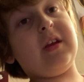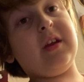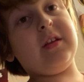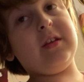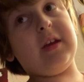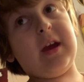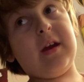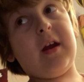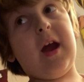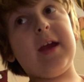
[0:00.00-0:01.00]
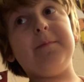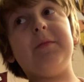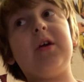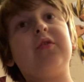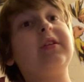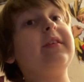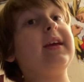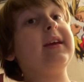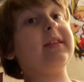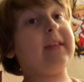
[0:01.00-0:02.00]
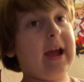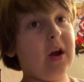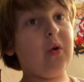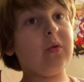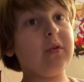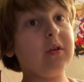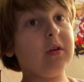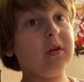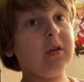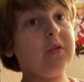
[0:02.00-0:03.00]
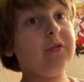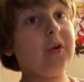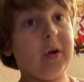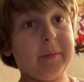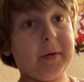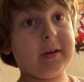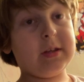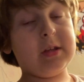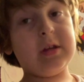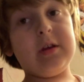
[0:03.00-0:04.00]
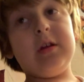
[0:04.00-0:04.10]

And yeah, I'm not going to take it down. Sorry, Mikey.